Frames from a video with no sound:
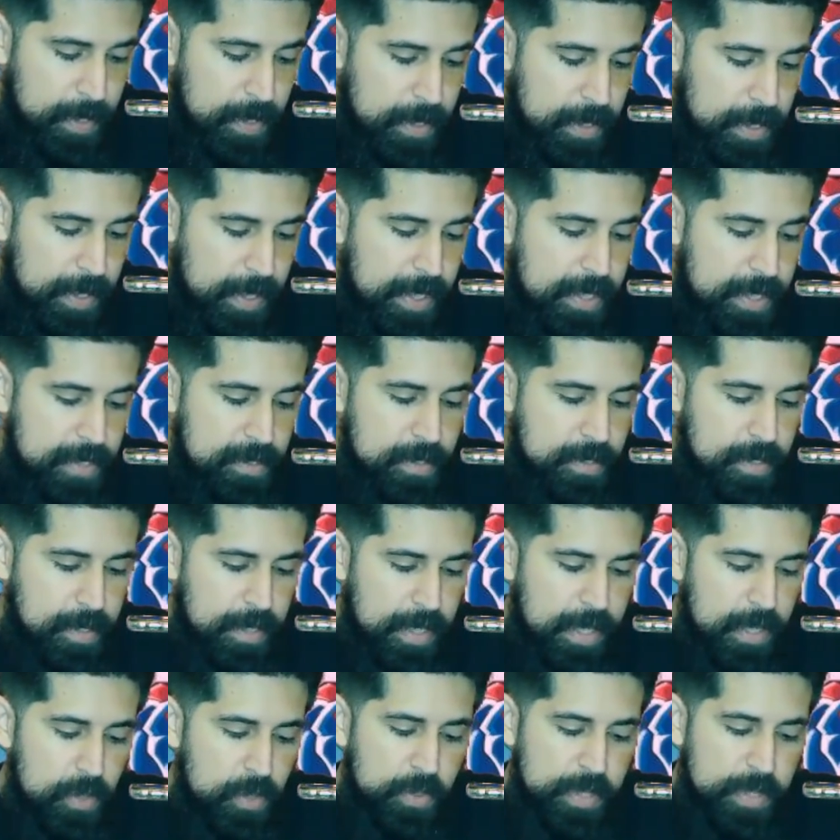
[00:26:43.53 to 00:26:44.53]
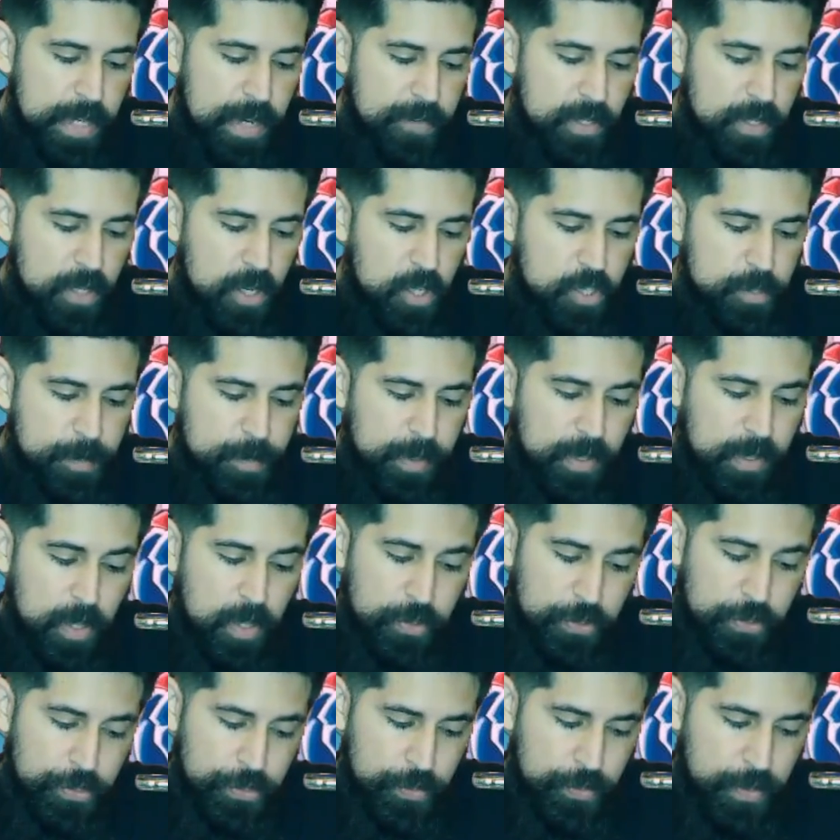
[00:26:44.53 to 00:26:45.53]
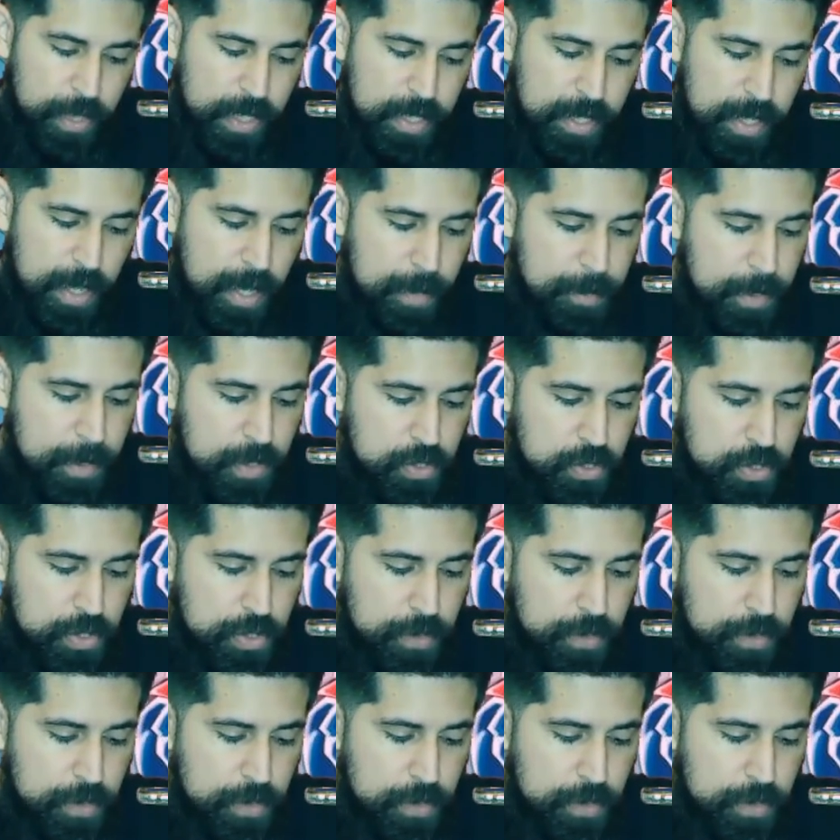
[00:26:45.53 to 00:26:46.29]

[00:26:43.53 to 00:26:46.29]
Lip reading: He will never goes below 3 damage.